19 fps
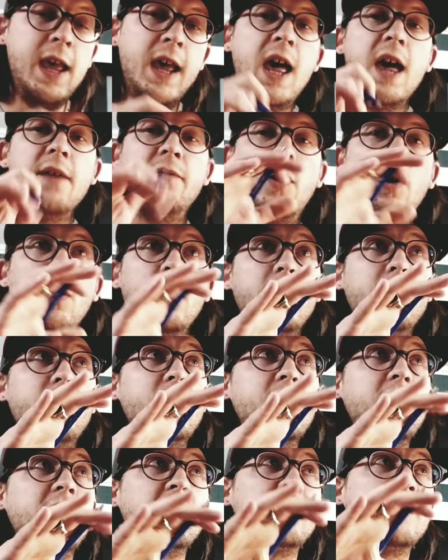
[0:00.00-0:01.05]
I have all of
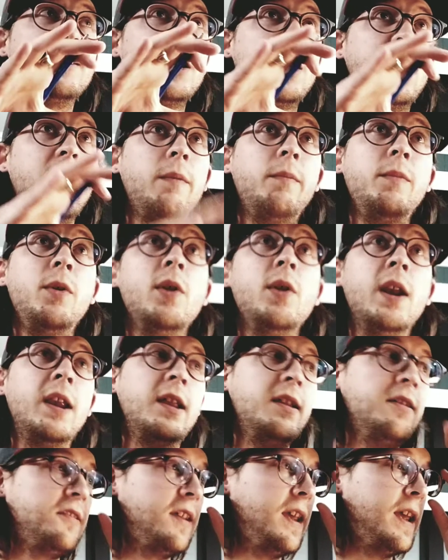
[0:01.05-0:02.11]
these
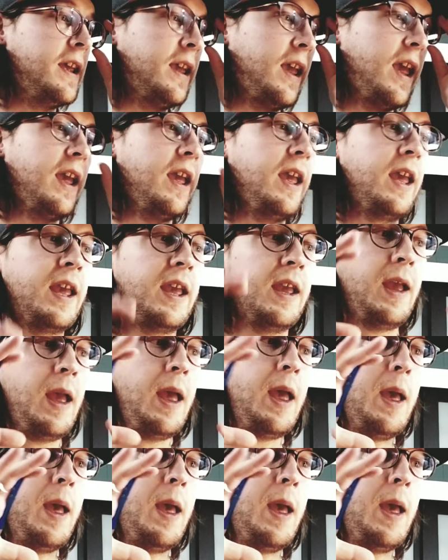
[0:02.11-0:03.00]
communities, aka